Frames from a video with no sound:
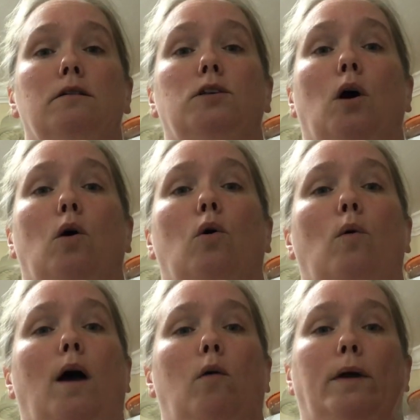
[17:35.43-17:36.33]

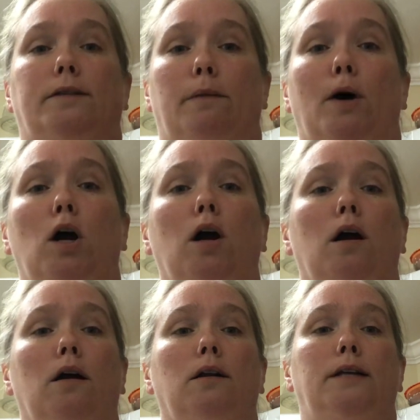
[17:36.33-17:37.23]
So I went to the
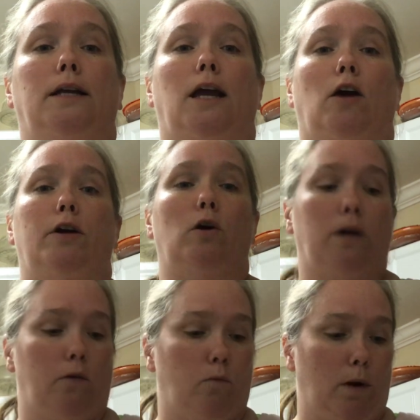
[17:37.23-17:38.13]
bar, did
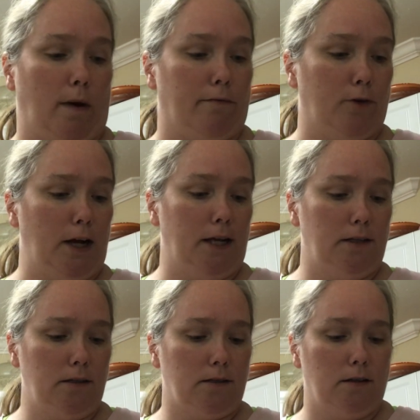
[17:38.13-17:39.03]
karaoke with one of my
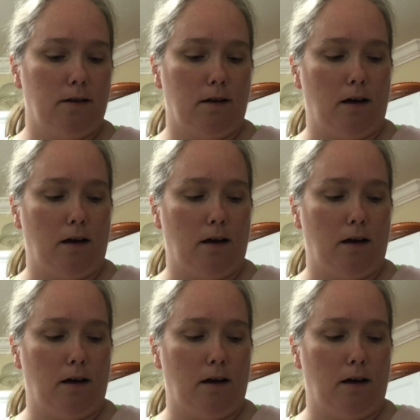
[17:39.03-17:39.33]
friends,